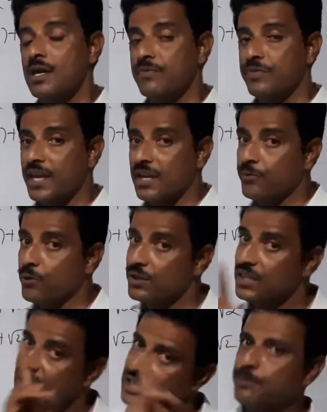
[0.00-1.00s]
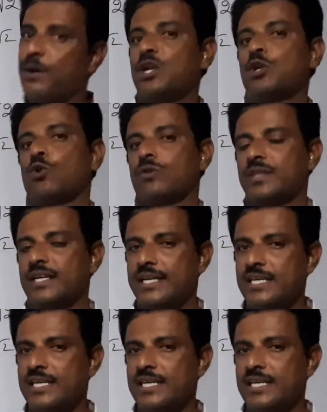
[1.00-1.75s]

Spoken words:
therefore that is that